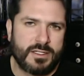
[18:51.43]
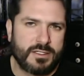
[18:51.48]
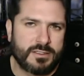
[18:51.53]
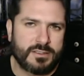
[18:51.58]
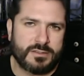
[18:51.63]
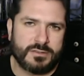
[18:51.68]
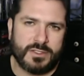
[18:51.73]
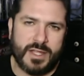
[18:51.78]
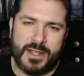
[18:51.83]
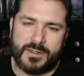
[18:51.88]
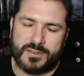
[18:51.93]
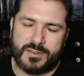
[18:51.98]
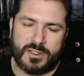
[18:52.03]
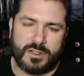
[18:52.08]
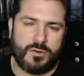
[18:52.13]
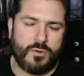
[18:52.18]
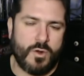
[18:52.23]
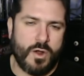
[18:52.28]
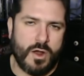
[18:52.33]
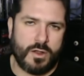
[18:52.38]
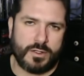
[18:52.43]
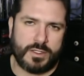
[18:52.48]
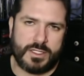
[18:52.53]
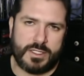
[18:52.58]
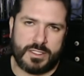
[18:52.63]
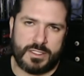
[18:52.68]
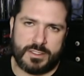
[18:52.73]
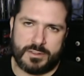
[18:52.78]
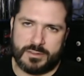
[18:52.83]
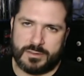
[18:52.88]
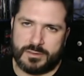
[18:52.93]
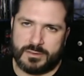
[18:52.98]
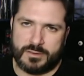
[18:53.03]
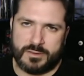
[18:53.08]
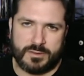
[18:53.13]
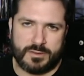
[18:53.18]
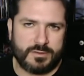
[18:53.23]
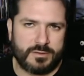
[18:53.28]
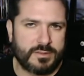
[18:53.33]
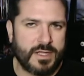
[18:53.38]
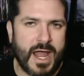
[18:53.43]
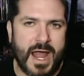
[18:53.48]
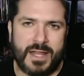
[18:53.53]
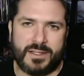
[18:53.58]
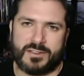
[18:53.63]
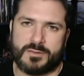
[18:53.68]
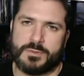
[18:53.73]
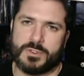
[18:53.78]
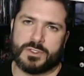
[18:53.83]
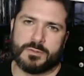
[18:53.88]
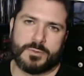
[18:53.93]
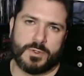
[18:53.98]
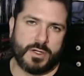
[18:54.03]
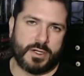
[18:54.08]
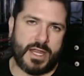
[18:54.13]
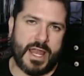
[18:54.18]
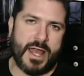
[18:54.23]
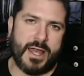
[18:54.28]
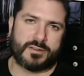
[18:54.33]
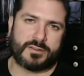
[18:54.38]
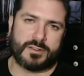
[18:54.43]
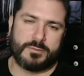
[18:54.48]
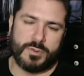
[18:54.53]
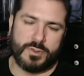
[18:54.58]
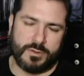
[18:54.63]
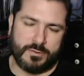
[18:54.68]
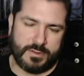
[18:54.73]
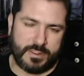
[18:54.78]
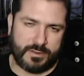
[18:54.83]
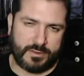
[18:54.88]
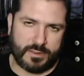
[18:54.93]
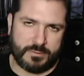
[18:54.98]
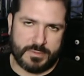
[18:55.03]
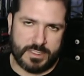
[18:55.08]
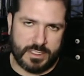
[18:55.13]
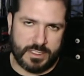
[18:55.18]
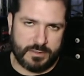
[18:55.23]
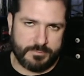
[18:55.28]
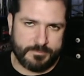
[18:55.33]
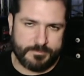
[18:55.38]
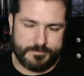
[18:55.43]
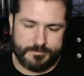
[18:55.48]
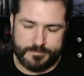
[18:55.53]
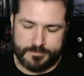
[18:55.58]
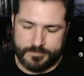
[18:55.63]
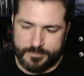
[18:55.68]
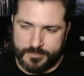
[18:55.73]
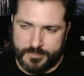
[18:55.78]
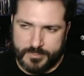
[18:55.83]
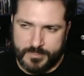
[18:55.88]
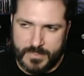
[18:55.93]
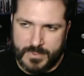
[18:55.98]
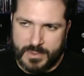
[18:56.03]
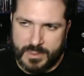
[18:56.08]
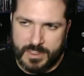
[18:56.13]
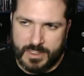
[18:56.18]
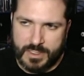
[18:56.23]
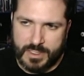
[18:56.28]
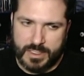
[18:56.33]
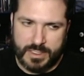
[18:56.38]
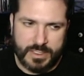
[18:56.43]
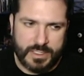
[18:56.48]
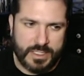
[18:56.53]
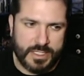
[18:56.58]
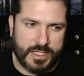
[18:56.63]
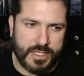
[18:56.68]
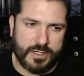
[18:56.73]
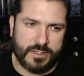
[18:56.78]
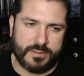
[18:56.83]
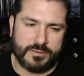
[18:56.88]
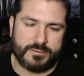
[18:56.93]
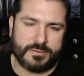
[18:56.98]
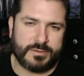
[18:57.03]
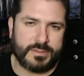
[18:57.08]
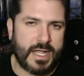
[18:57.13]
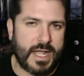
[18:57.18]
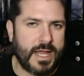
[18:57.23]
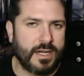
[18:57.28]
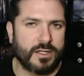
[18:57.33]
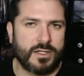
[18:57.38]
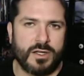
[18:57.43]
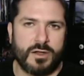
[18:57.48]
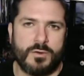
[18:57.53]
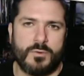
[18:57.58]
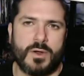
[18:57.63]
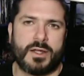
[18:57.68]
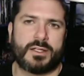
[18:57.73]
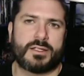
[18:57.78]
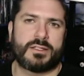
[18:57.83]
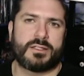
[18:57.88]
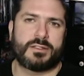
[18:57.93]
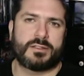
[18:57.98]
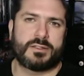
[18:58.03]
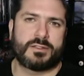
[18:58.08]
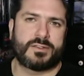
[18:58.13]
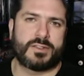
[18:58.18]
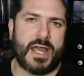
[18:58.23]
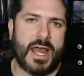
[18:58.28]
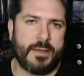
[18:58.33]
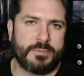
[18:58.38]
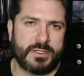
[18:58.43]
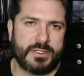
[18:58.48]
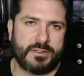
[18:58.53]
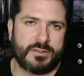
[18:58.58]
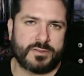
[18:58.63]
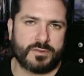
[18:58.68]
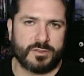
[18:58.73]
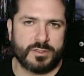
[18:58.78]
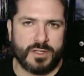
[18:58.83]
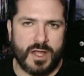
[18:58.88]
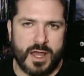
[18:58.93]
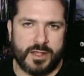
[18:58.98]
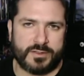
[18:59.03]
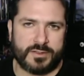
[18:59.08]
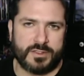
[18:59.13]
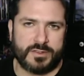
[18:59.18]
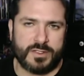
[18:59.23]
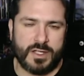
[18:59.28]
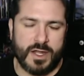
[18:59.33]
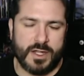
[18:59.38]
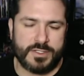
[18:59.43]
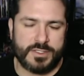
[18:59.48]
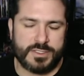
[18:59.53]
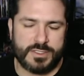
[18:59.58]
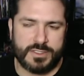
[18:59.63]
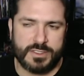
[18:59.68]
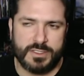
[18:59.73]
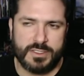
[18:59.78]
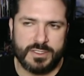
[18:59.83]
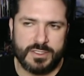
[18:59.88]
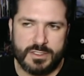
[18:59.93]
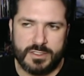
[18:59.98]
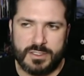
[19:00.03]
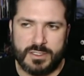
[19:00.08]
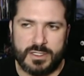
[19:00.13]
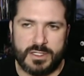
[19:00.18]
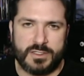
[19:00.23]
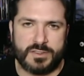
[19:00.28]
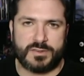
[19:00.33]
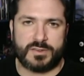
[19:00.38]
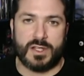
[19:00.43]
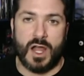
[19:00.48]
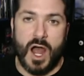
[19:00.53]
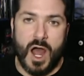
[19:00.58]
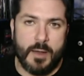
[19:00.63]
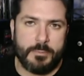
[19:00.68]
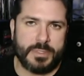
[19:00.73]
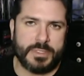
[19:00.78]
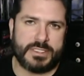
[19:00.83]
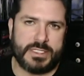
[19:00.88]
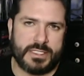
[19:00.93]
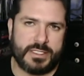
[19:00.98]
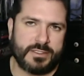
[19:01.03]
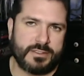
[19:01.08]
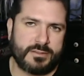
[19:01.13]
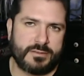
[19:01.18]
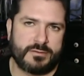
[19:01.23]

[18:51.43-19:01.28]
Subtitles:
less than quality, not Spielberg-esque movies. I mean, I don't know what has happened. He sort of lost his touch. He's competent,